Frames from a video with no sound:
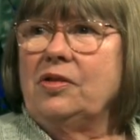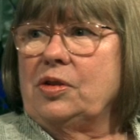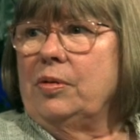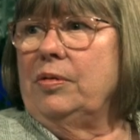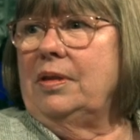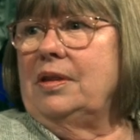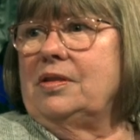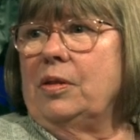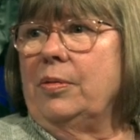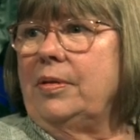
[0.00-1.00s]
So
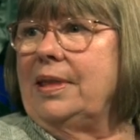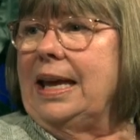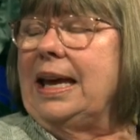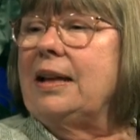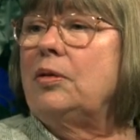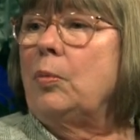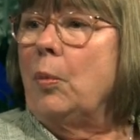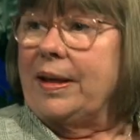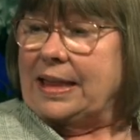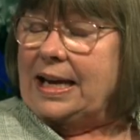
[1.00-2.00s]
so they get
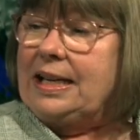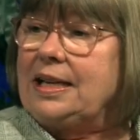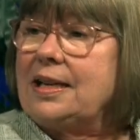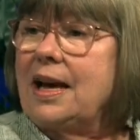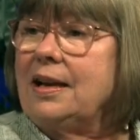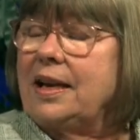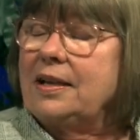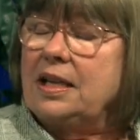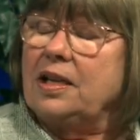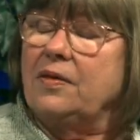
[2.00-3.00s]
what they need done, and the yep.